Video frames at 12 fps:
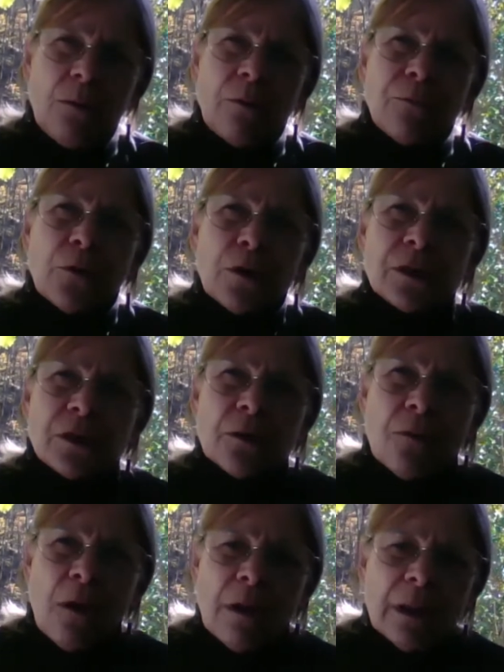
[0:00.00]
First
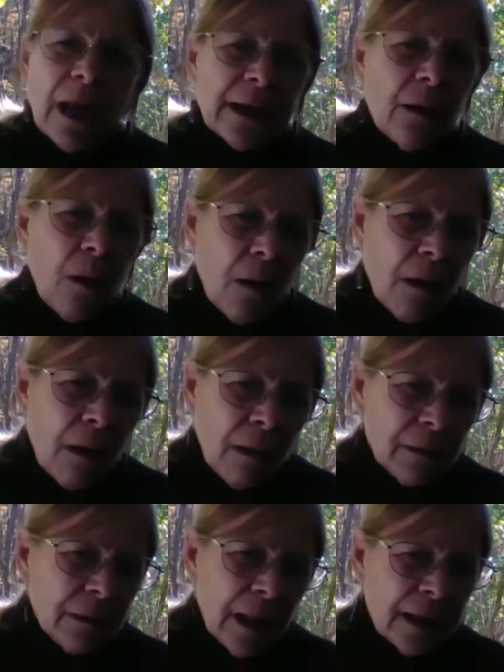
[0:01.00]
of all,
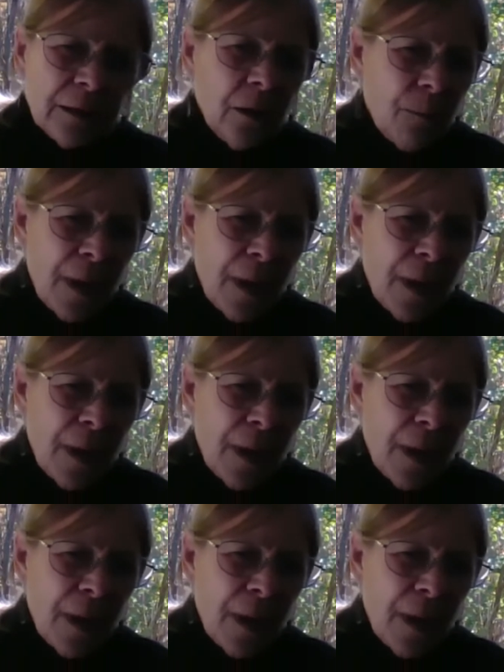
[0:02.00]
no